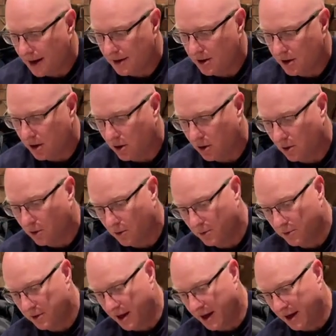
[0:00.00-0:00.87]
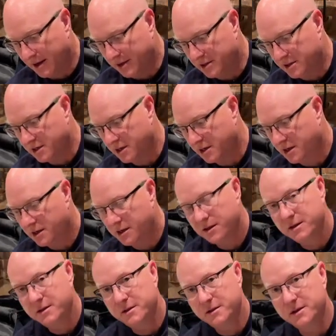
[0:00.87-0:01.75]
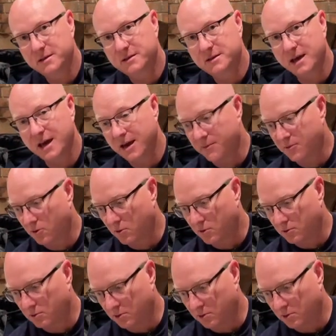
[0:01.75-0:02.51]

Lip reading: I know that this cable